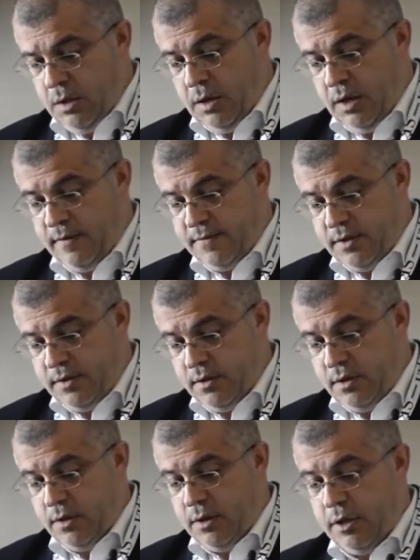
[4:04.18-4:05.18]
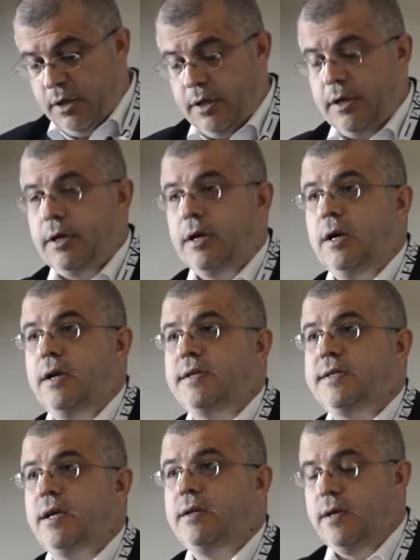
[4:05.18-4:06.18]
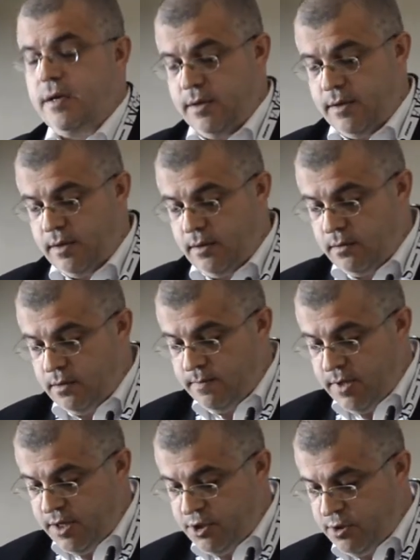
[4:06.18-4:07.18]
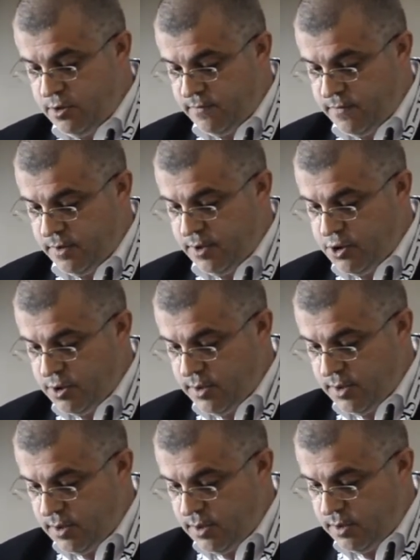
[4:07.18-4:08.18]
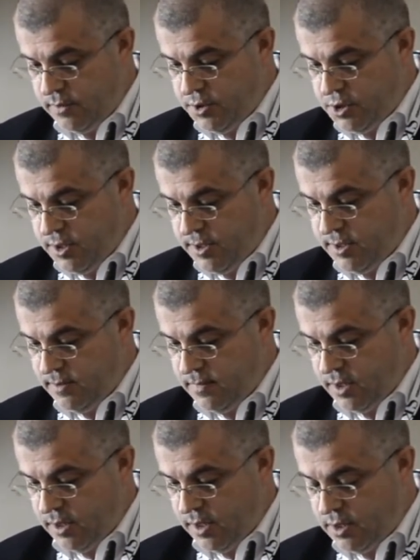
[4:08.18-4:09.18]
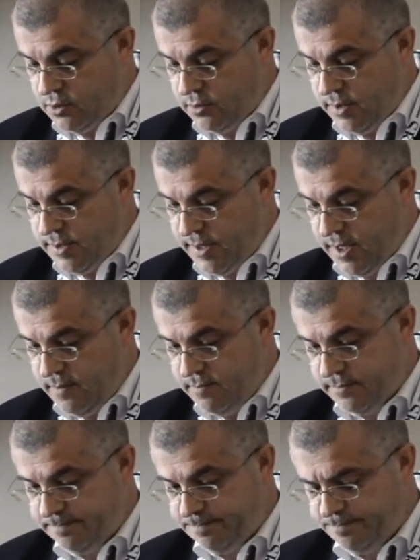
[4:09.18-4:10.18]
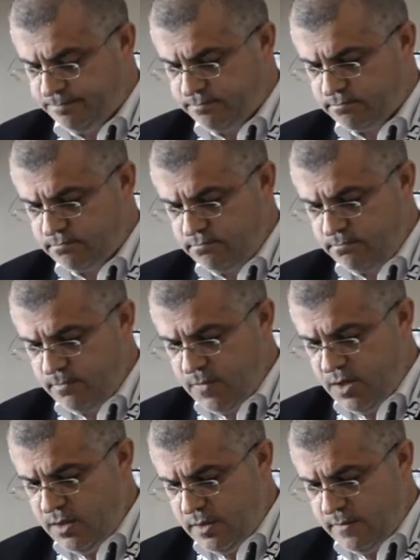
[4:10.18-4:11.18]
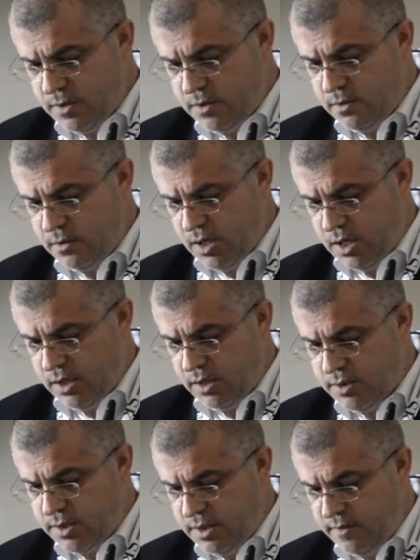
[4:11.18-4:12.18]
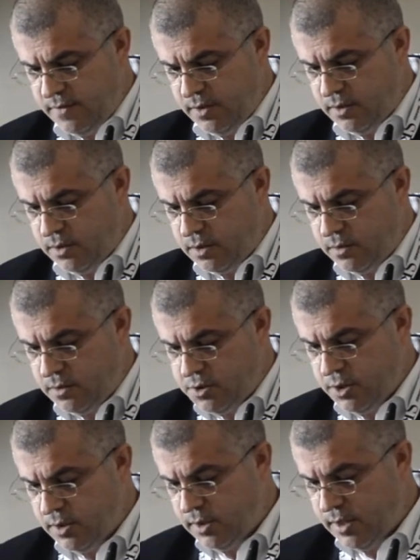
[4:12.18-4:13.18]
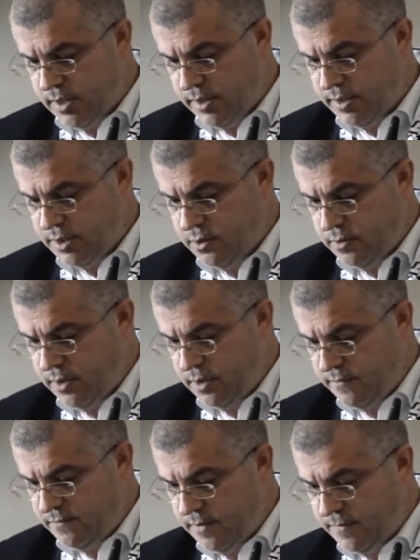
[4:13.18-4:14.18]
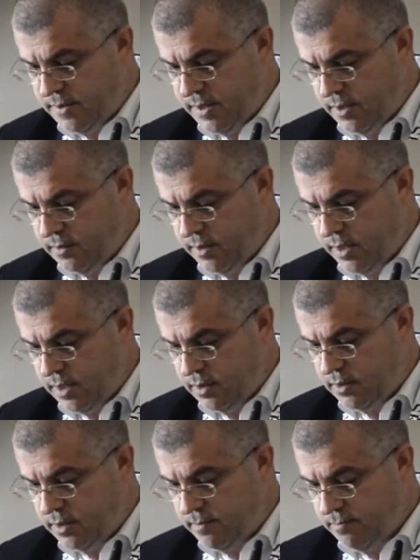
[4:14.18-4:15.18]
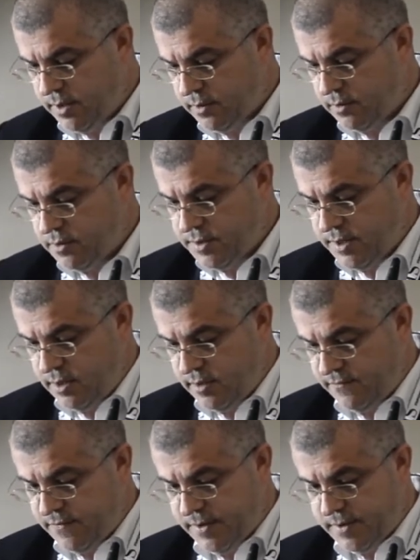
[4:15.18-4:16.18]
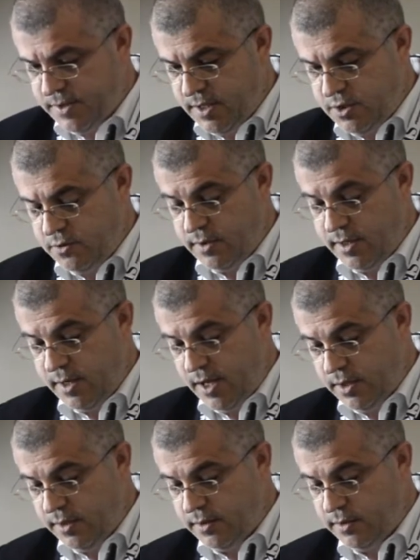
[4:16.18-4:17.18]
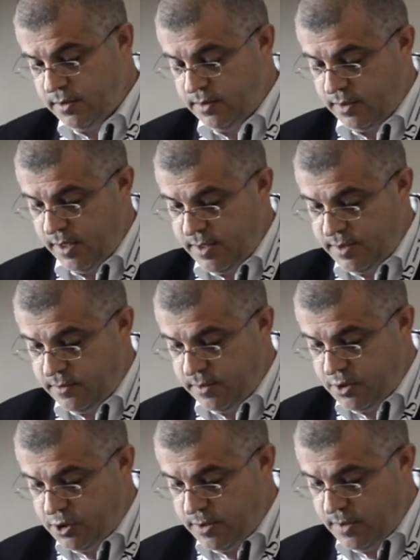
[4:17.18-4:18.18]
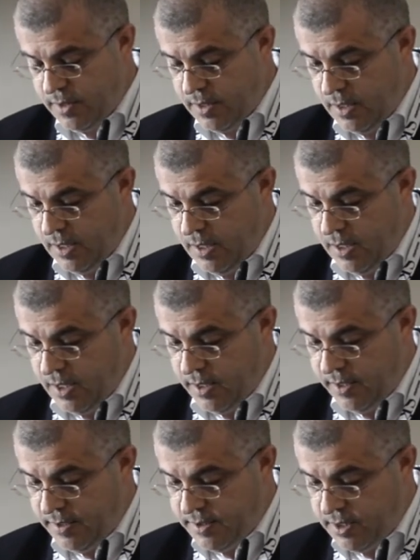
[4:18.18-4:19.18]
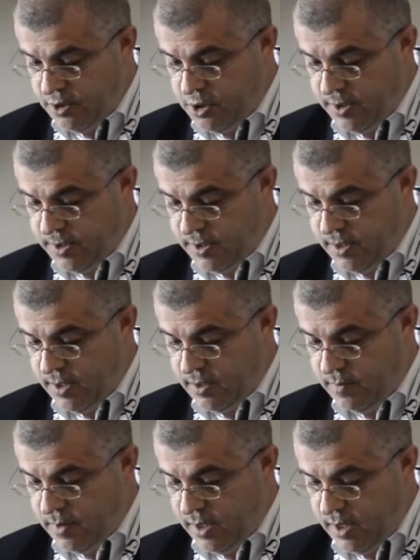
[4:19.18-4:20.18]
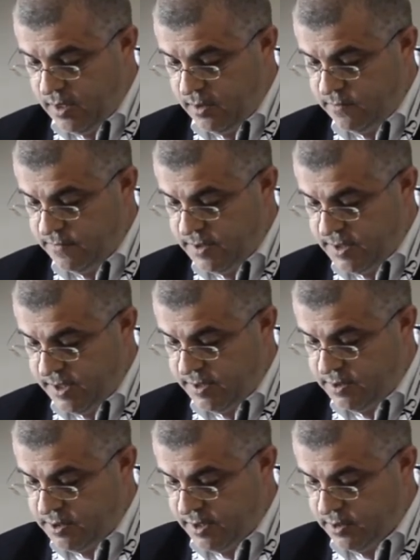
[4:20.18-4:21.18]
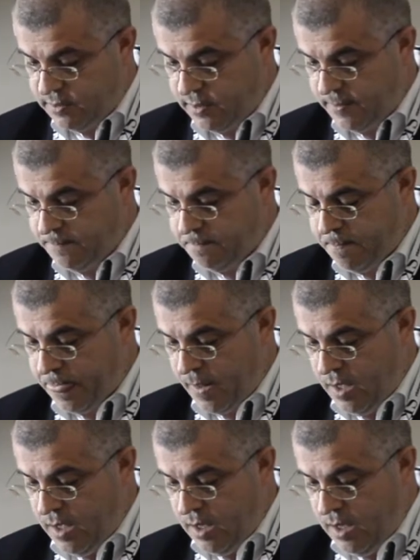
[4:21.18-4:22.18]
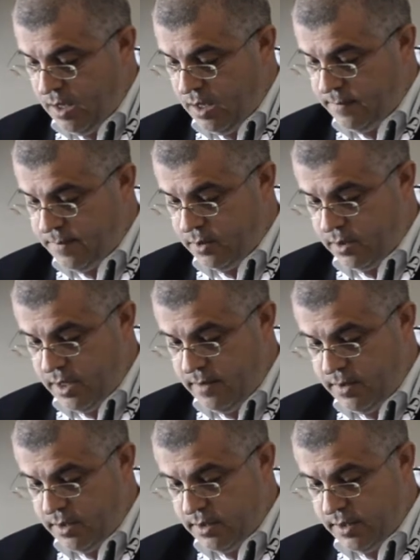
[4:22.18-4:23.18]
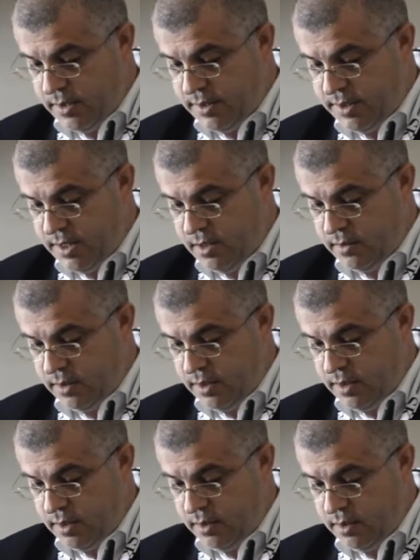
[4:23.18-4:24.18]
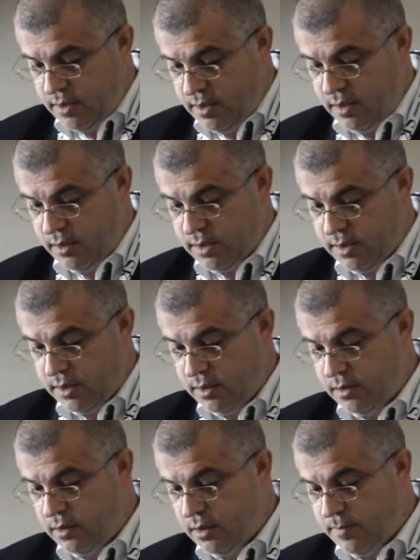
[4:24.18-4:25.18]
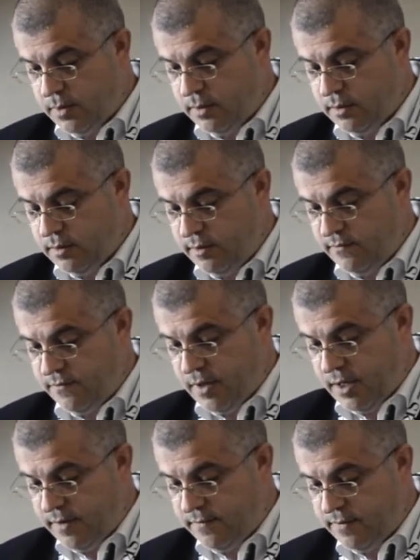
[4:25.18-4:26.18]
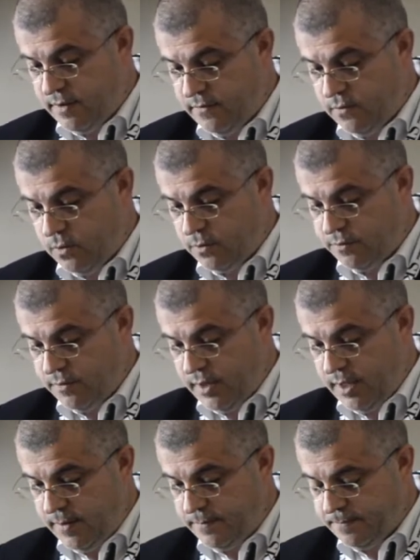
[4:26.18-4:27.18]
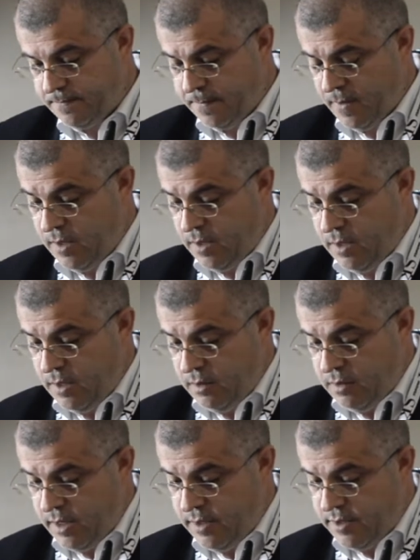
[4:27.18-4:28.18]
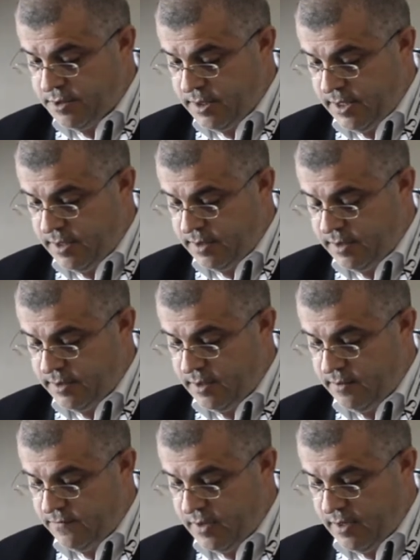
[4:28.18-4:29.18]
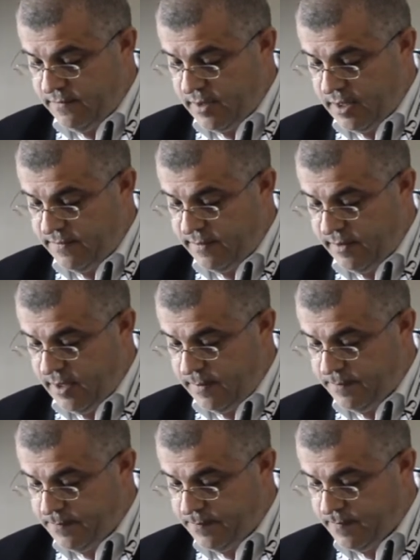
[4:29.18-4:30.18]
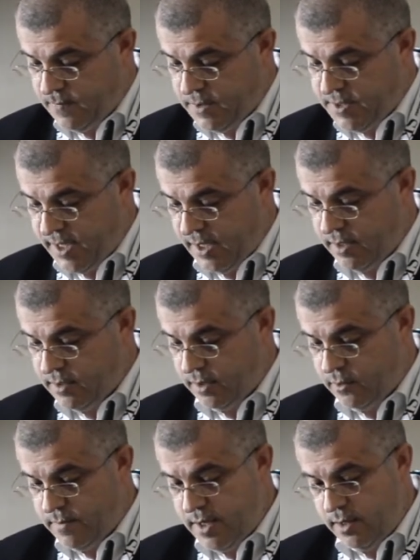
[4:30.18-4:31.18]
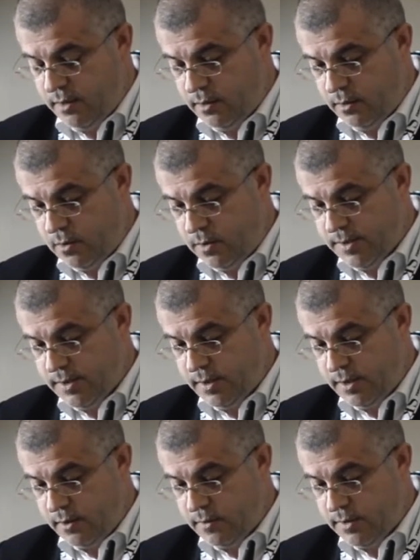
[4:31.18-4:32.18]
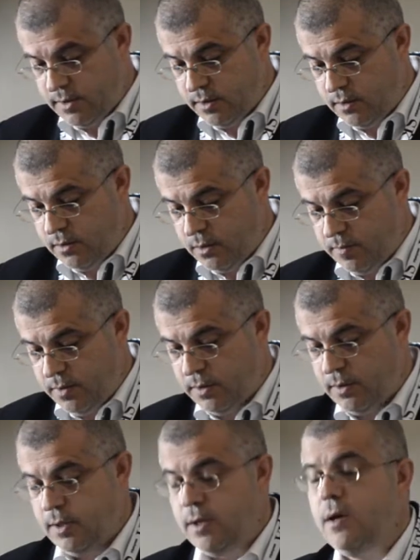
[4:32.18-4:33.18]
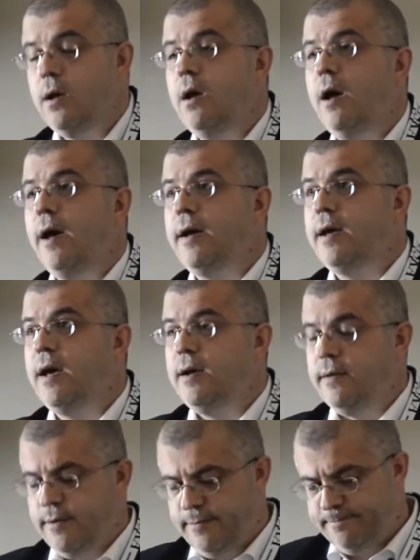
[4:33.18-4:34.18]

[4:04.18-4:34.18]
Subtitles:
After the Alexandrian condemnation of Origen and the Origenism attached to his name, there was no other significant theological unrest during the 5th century until Emperor Justinian first issued an edict against Origen and his teachings in the beginning of the 6th century, and proclaimed it at the Synod in Constantinople in 543. 10 years later, in 553, the Second Ecumenical Council in Constantinople again